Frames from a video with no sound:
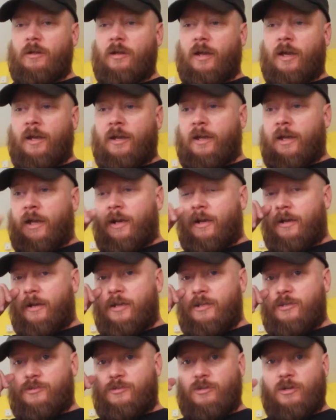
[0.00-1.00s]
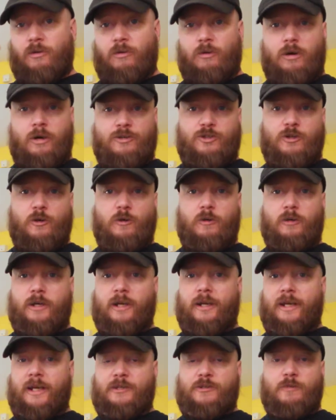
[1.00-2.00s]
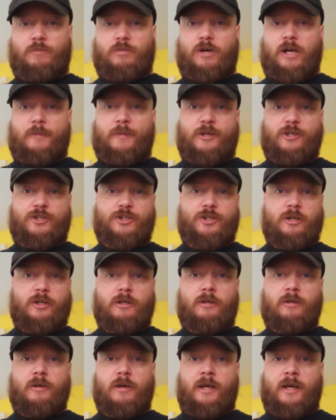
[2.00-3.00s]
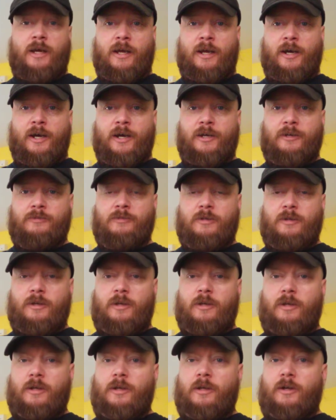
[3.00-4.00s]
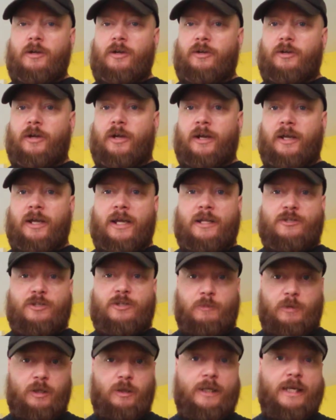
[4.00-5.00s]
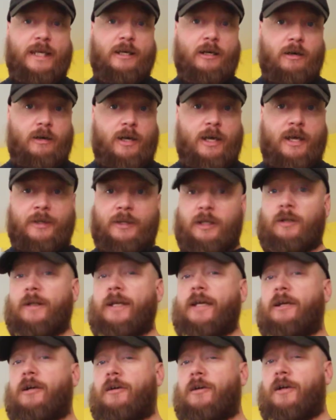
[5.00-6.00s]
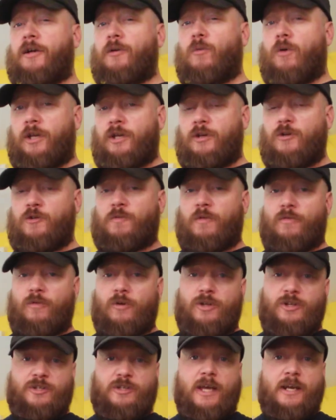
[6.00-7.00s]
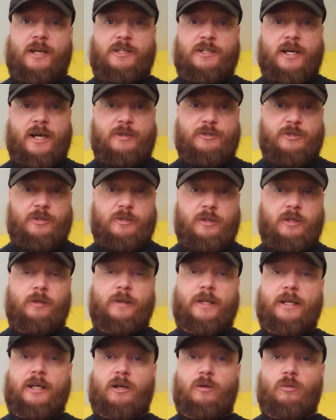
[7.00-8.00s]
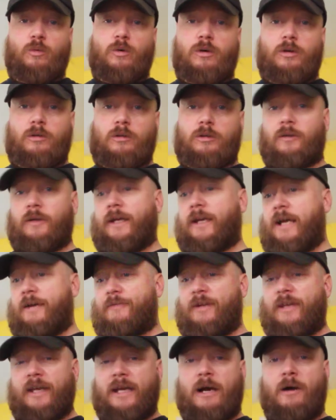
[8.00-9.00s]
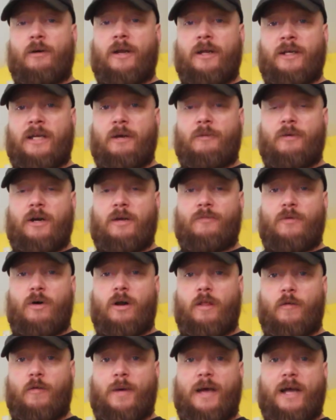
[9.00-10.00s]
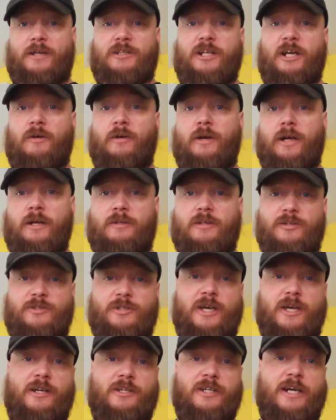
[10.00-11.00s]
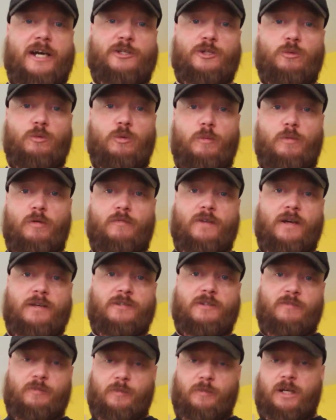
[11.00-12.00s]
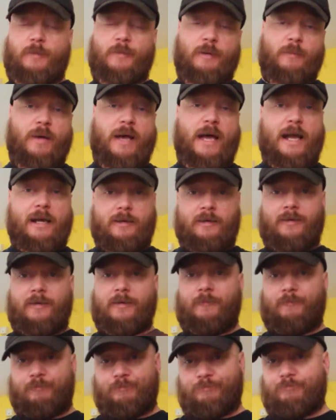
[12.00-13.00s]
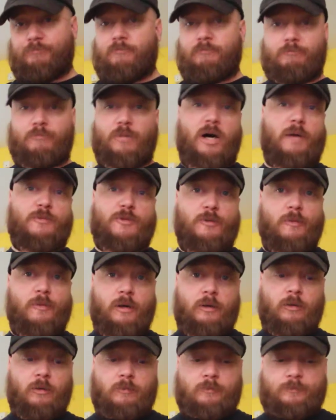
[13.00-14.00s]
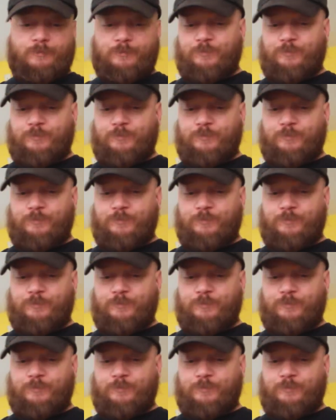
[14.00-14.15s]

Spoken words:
And then you're also going to get some priming sugar, and you're going to get some cleaner. And the cleaner you want to use before the sanitizer. The cleaner will clean everything out and get rid of all of the bacteria. The sanitizer will prevent it from coming back. Bob's your uncle.